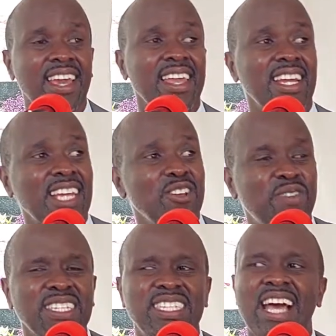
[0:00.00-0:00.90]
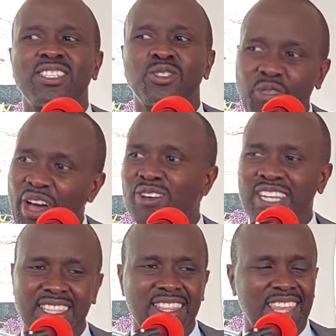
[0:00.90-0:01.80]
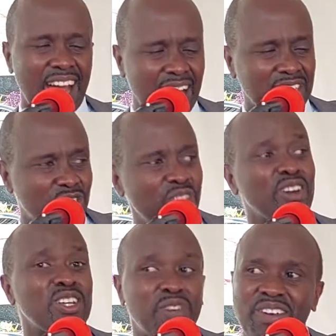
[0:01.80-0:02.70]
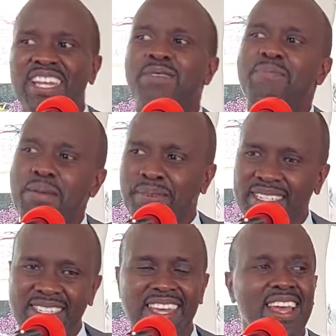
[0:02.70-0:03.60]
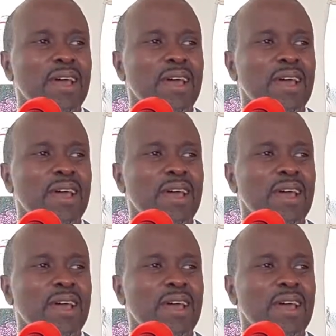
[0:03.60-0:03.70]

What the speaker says: Kenyatta University has 2,500 members.